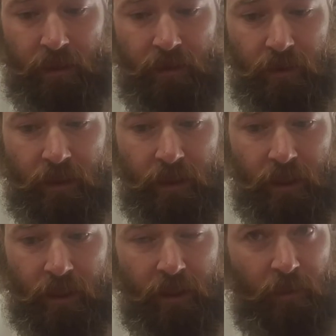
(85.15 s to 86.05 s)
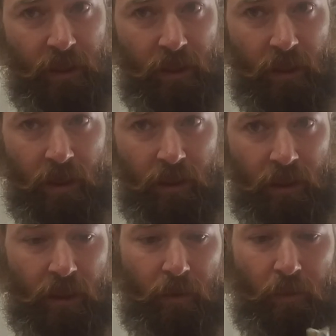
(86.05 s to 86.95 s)
You can get a little bit
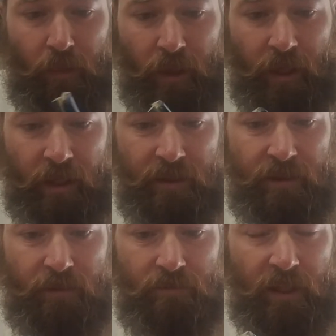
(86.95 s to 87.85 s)
longer, but